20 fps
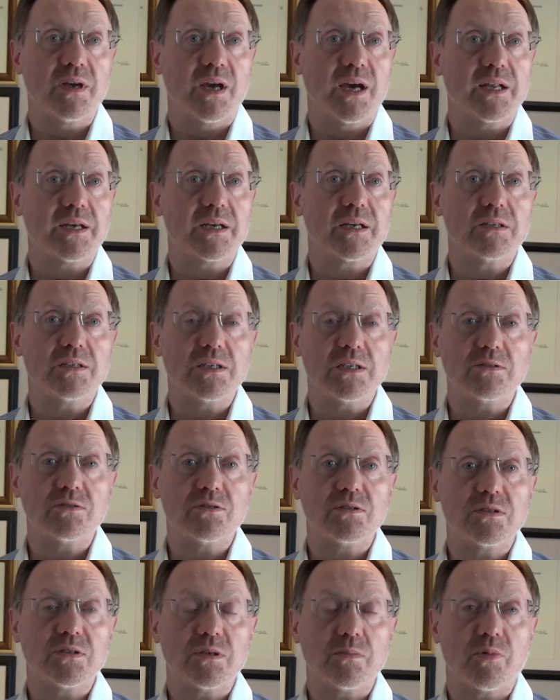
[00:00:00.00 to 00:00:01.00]
and a
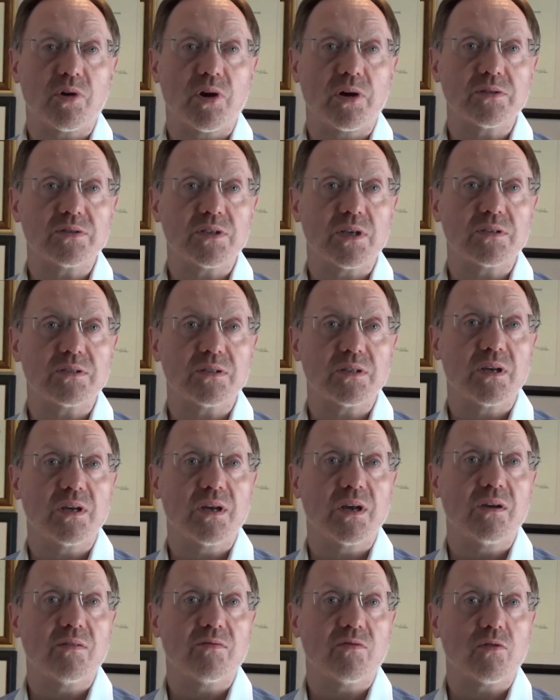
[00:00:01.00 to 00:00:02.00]
contingency process
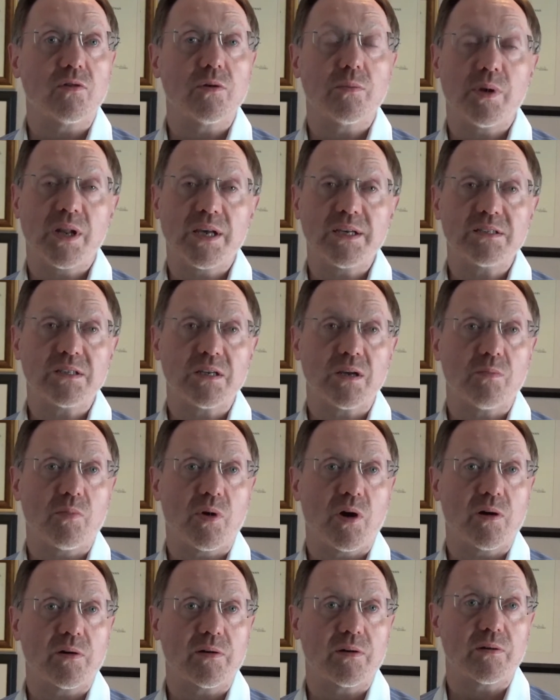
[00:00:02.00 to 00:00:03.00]
for replacing a
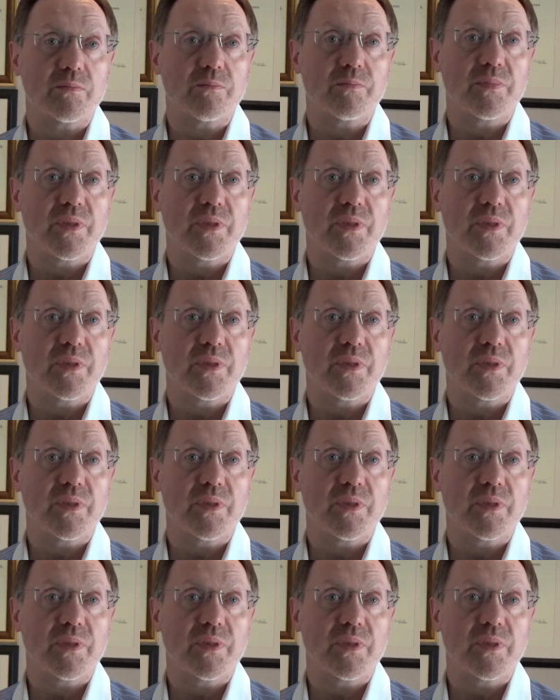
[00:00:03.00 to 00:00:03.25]
partner.